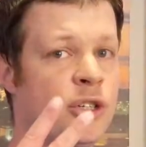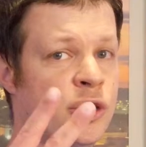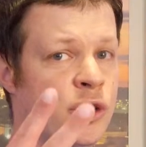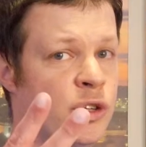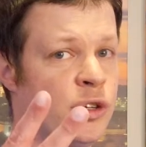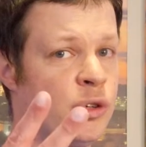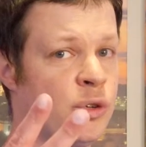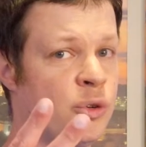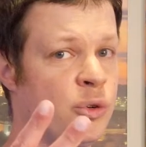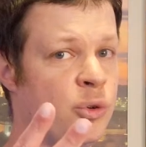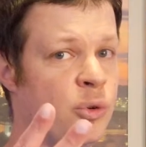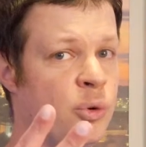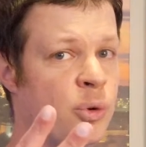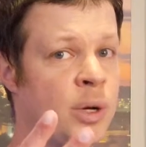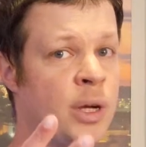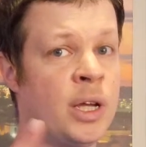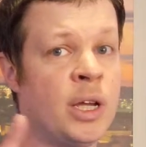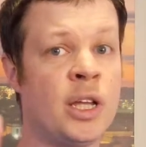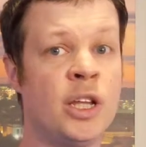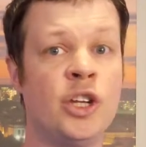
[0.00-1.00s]

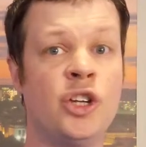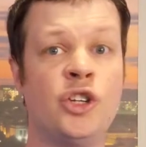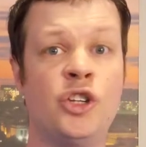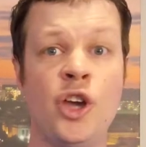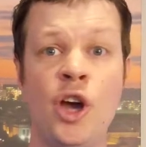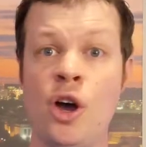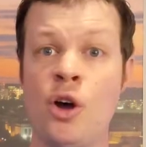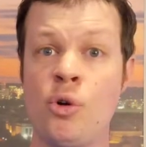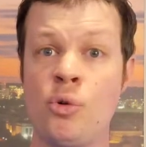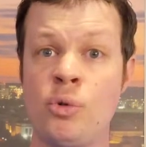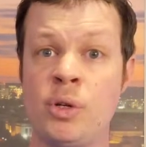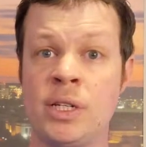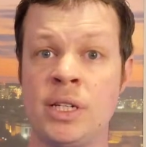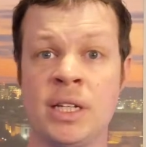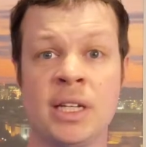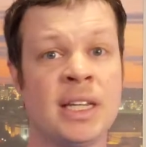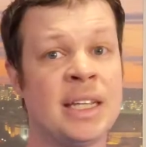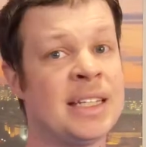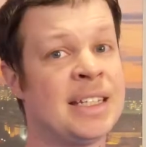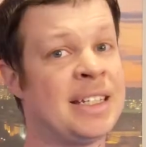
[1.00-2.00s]
2,
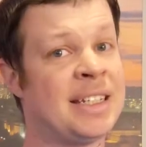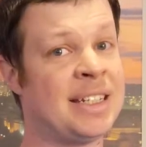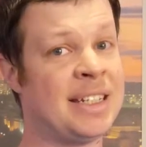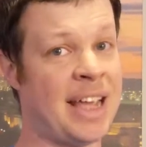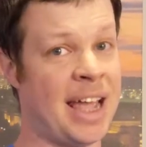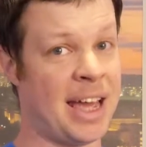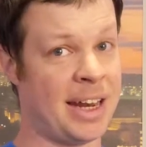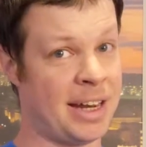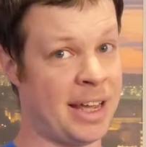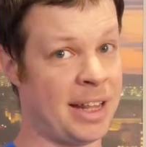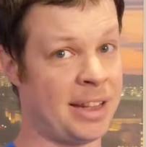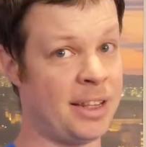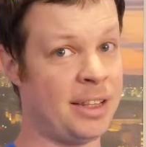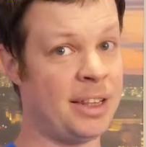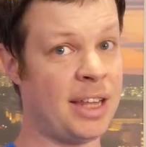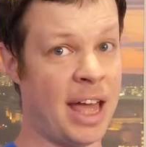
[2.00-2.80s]
don't stand on the